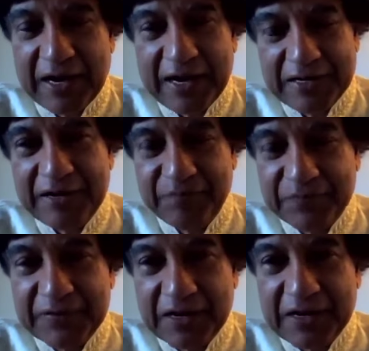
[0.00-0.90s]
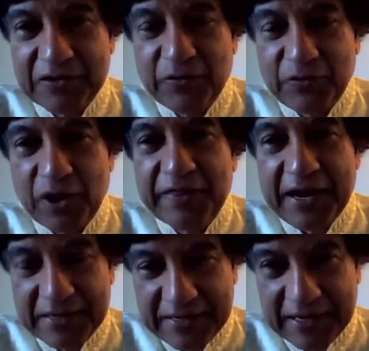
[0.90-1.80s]
And on
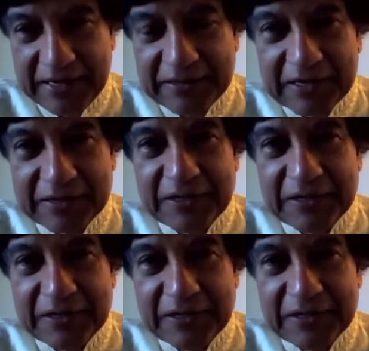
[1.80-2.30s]
that day,